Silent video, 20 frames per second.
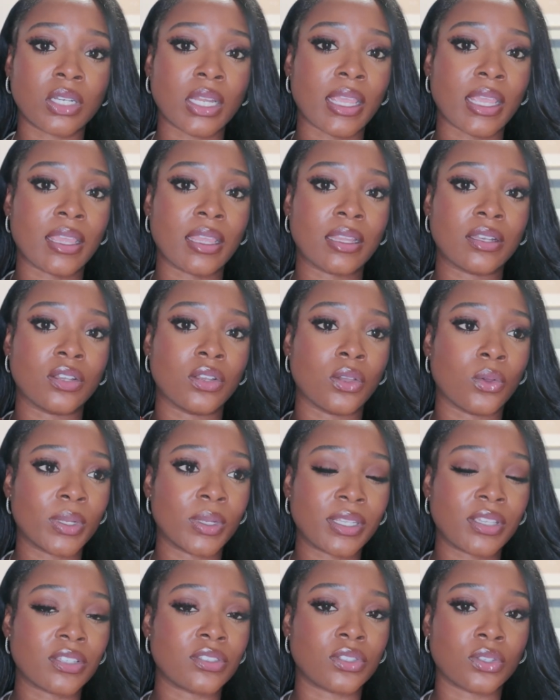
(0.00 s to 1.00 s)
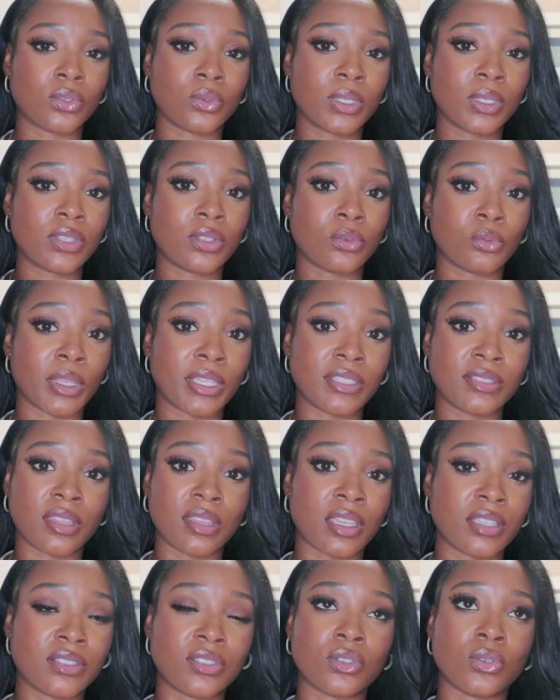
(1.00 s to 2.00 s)
and no one can do it the way
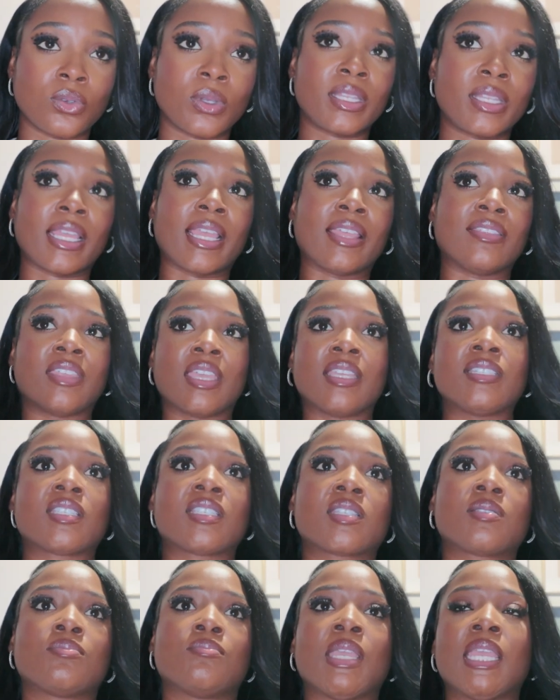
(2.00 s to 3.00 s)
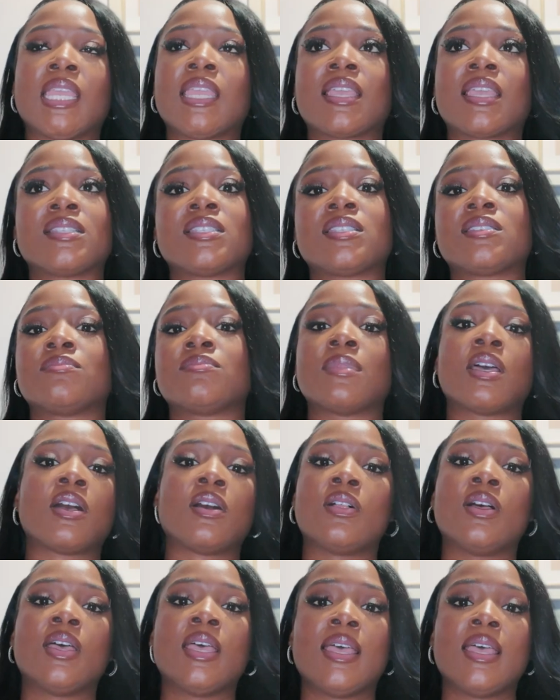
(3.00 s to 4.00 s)
they do it, and they just make it
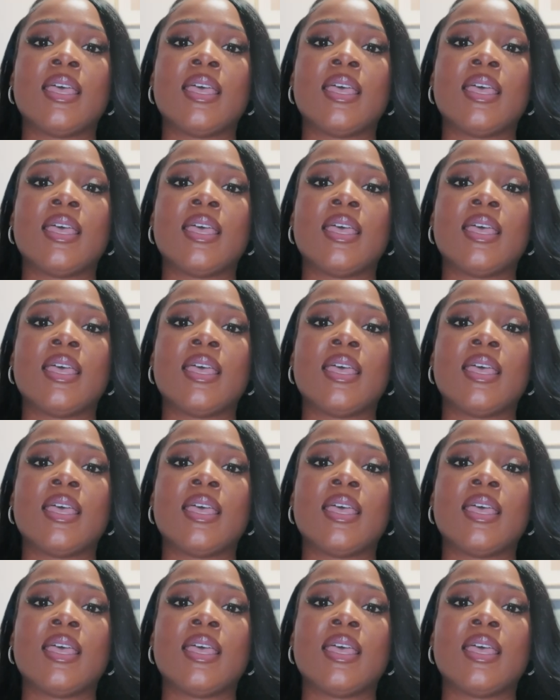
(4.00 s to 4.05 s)
smell